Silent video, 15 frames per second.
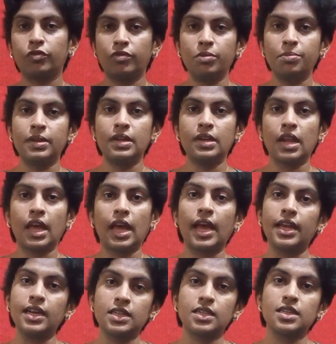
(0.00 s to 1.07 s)
women
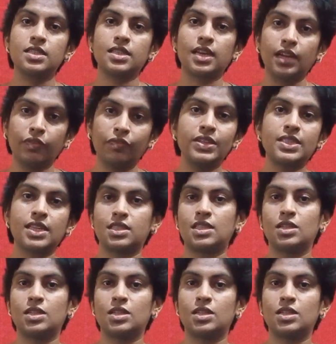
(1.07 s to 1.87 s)
and scientific sex